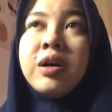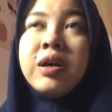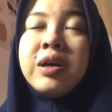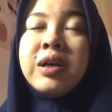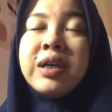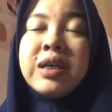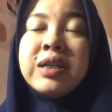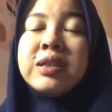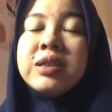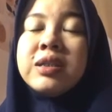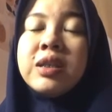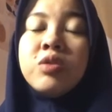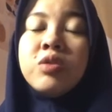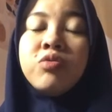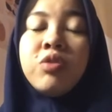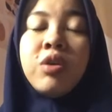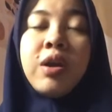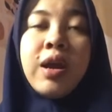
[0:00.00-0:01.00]
is
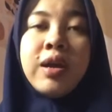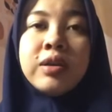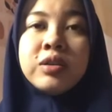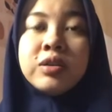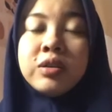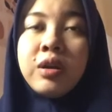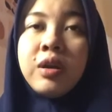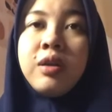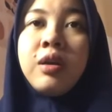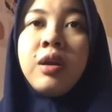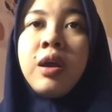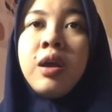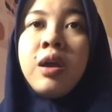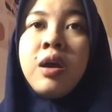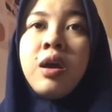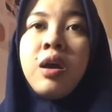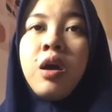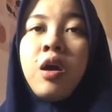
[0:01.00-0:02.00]
introduction
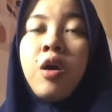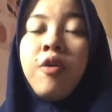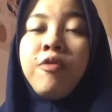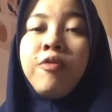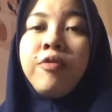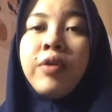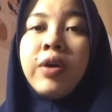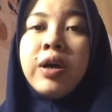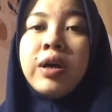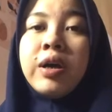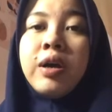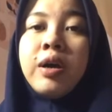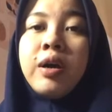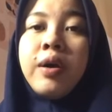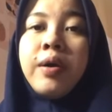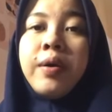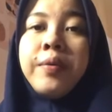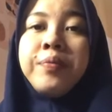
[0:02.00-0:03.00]
of
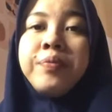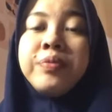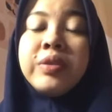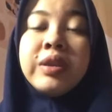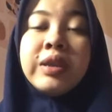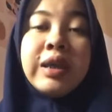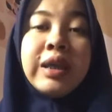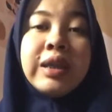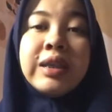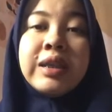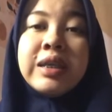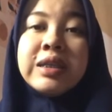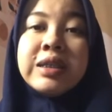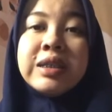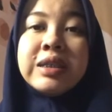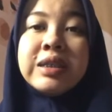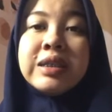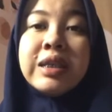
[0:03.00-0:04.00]

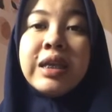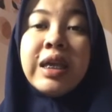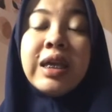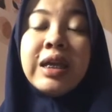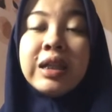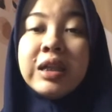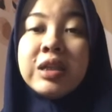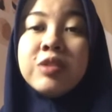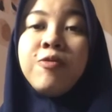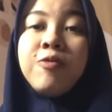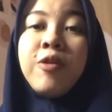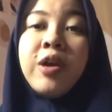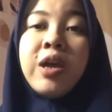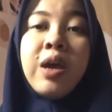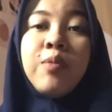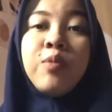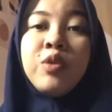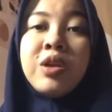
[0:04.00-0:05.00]
this English
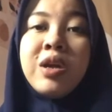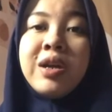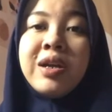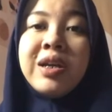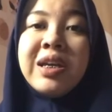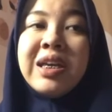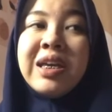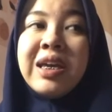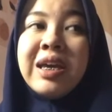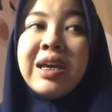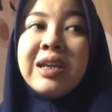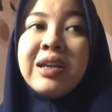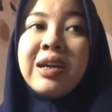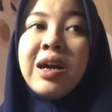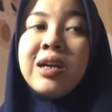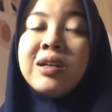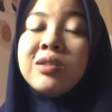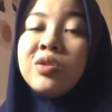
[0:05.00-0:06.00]
vocabulary in
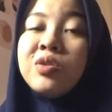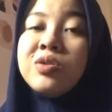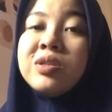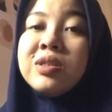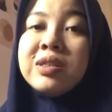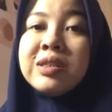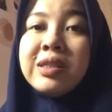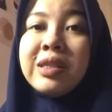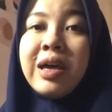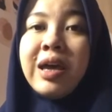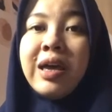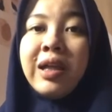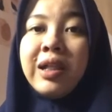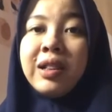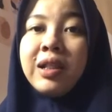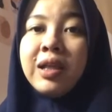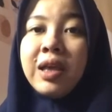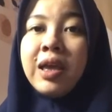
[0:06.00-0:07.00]
cartoon
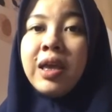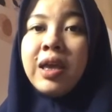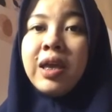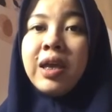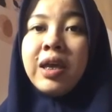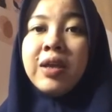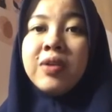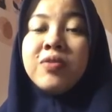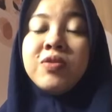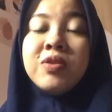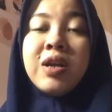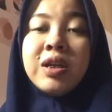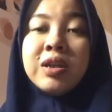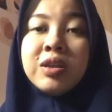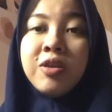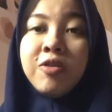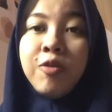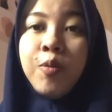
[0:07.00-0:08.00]
style
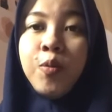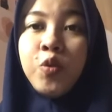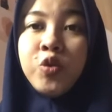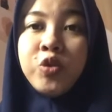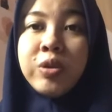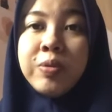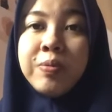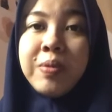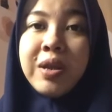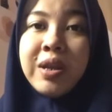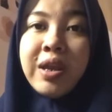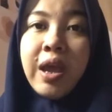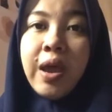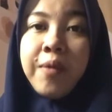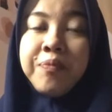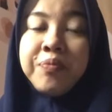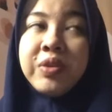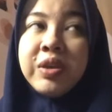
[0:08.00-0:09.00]
interactive
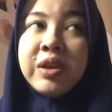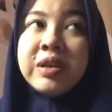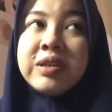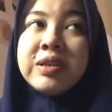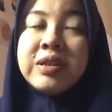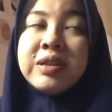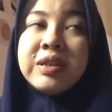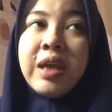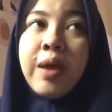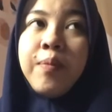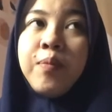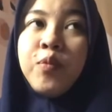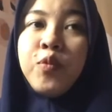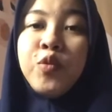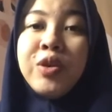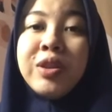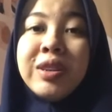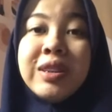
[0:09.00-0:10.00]
multimedia
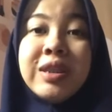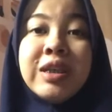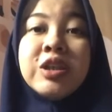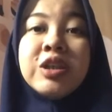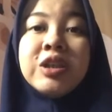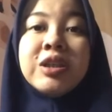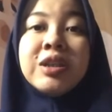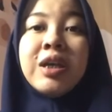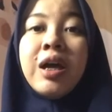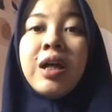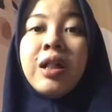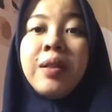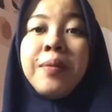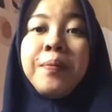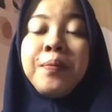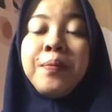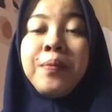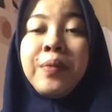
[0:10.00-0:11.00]
shaped with
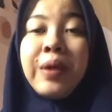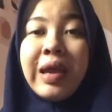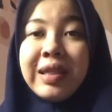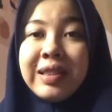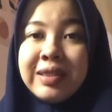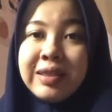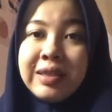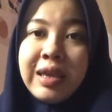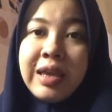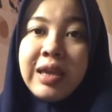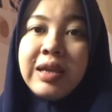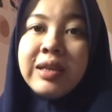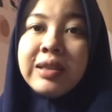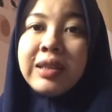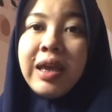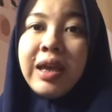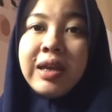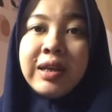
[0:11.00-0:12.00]
digital painting
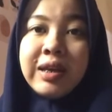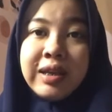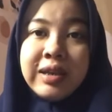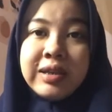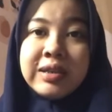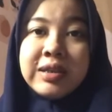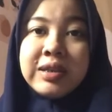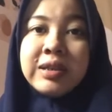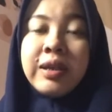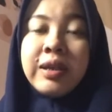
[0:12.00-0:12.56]
techniques.